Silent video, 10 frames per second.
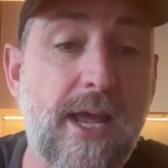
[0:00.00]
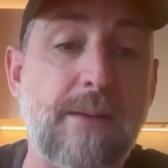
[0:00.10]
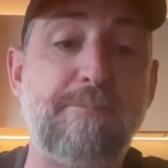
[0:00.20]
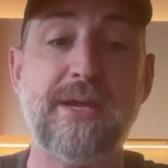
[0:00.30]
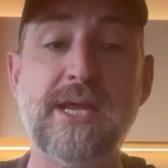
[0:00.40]

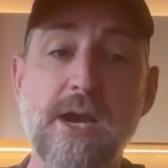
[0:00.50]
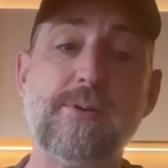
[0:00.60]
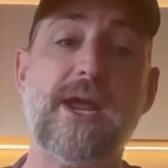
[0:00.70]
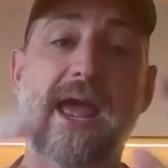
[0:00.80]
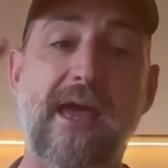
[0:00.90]
And being able
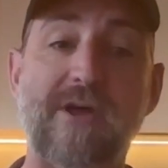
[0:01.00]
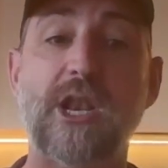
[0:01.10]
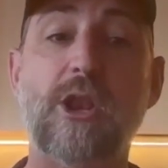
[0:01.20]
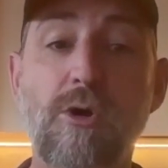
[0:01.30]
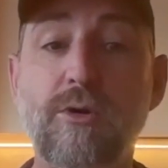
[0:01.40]
to have a
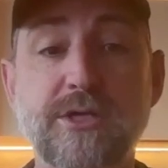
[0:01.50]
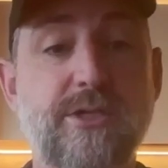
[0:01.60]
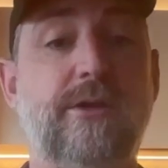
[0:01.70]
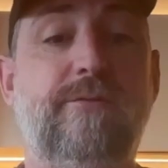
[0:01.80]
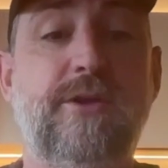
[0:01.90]
longer
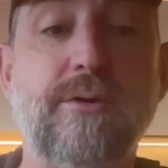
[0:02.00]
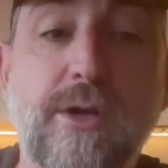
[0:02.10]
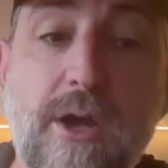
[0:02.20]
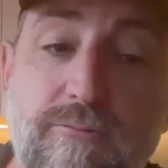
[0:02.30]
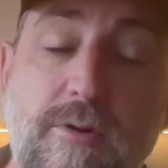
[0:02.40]
term view and
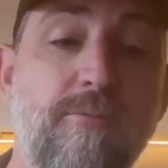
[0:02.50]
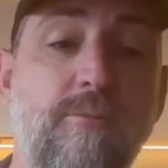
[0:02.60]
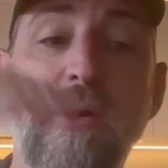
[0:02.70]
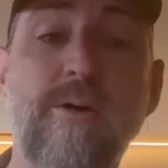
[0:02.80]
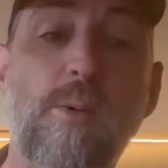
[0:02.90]
go, right,
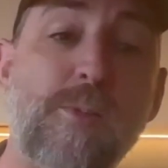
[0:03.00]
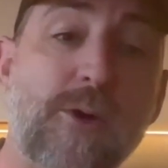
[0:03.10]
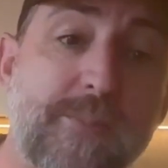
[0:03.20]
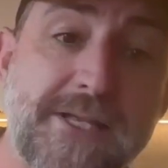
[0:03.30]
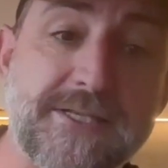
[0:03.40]
where do I want
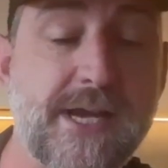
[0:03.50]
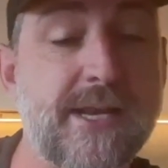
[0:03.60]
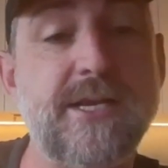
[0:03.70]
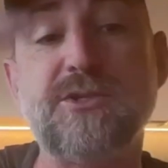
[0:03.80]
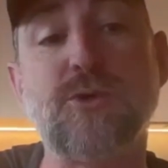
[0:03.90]
to be in
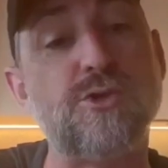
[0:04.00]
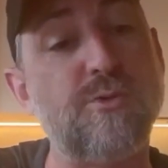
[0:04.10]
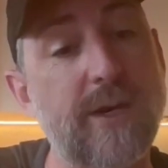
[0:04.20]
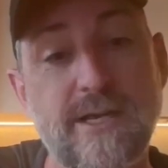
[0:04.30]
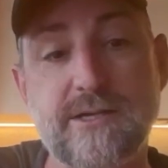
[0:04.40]
10 years or
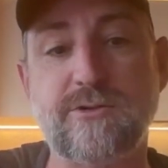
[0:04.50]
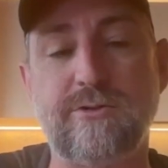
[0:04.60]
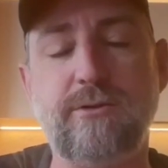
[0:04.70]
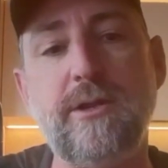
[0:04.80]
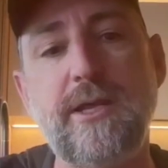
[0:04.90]
20 years or
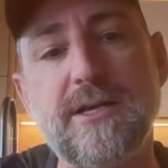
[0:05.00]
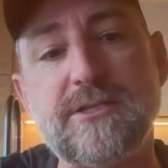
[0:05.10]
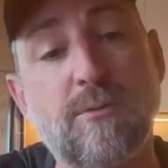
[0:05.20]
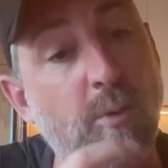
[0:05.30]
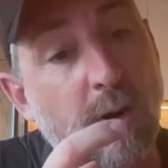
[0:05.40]
30
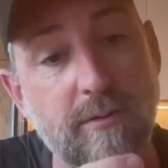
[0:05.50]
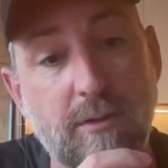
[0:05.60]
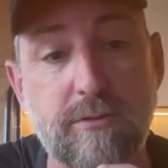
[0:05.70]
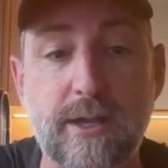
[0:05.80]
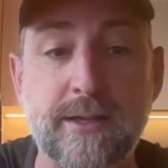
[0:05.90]
years? And what are the
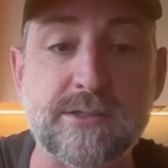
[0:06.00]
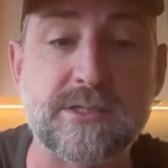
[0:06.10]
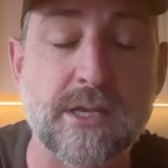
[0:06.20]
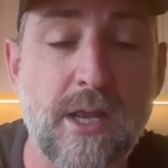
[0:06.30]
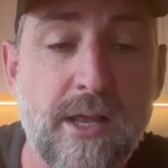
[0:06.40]

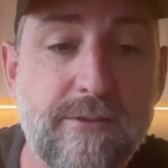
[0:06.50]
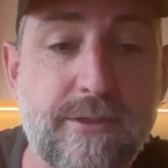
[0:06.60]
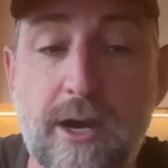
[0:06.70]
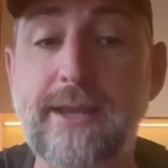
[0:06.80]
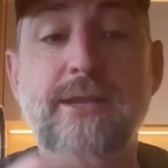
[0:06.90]
things
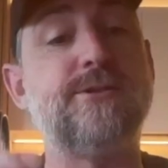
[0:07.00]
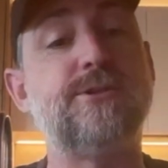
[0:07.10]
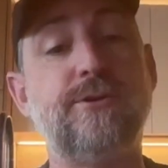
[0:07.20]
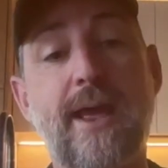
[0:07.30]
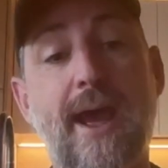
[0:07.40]
that I can
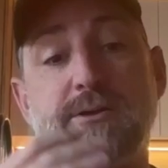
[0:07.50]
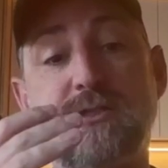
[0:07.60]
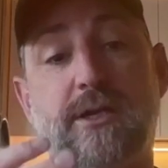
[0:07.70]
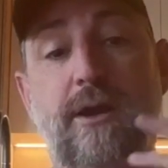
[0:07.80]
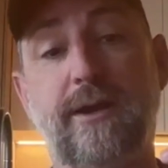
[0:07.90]
do now
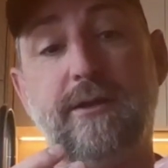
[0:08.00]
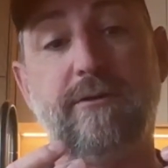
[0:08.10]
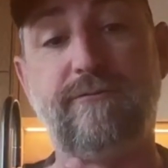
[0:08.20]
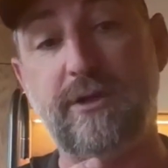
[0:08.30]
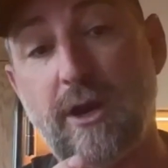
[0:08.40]
to kind
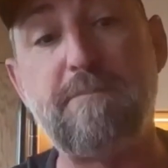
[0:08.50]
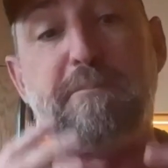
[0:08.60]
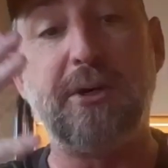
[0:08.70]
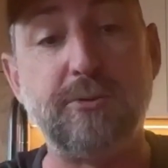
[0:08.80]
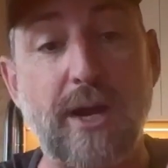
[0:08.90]
of,
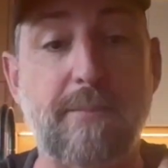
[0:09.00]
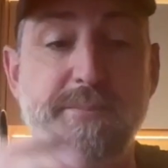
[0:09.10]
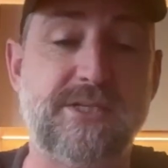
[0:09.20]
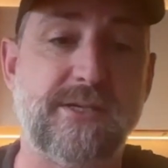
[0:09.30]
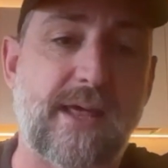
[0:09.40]
build
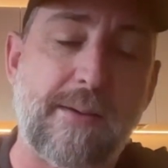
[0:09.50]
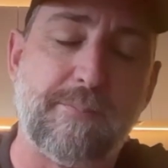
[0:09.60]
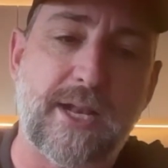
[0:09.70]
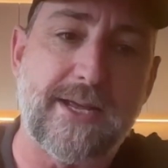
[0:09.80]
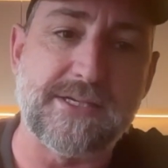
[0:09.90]
up to that
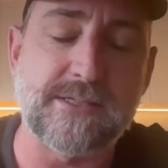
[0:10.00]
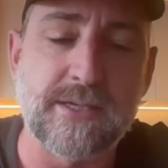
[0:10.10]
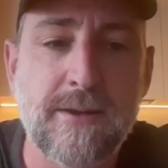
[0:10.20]
place